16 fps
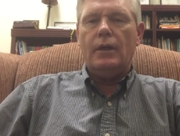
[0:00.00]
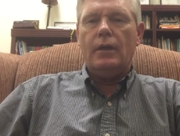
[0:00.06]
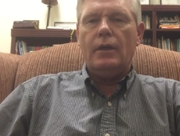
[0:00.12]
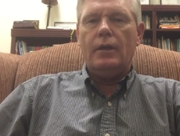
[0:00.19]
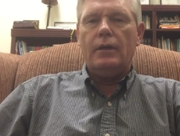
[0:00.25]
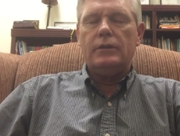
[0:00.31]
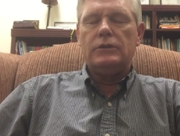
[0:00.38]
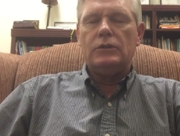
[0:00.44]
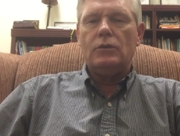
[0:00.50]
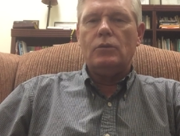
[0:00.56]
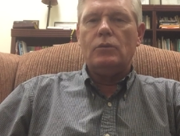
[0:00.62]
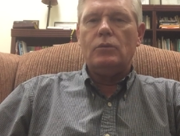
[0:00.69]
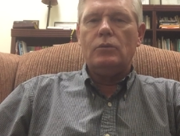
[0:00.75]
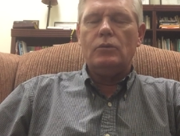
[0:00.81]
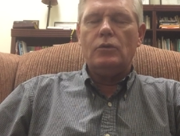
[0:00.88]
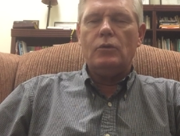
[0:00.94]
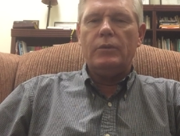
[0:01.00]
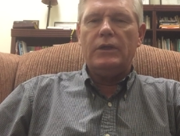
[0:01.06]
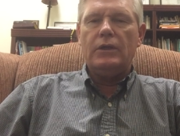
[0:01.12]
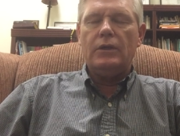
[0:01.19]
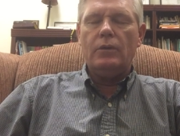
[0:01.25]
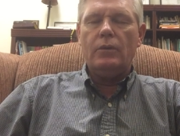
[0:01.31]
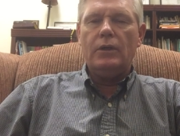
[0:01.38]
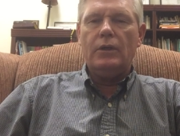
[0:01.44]
Uh, so you'll be
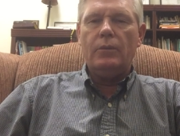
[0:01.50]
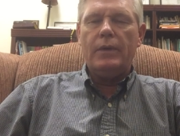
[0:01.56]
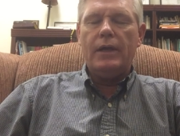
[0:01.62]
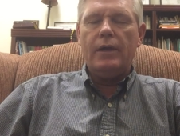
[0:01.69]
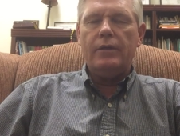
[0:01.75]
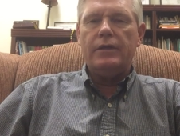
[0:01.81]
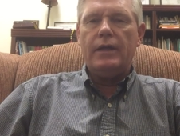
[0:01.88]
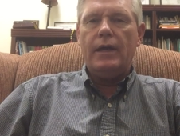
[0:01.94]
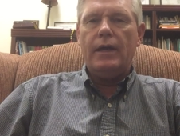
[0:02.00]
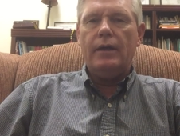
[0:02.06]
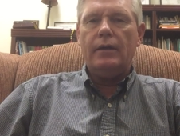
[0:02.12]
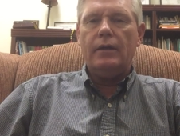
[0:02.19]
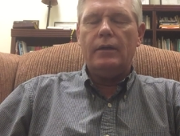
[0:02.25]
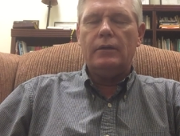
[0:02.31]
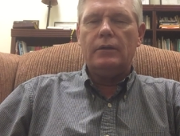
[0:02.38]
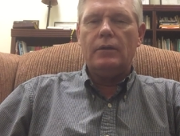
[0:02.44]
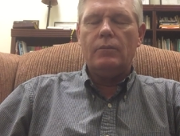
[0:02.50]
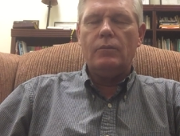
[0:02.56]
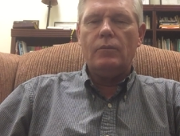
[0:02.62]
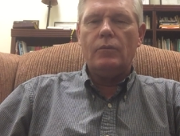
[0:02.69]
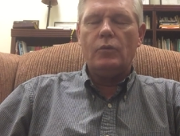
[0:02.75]
hearing about that and come,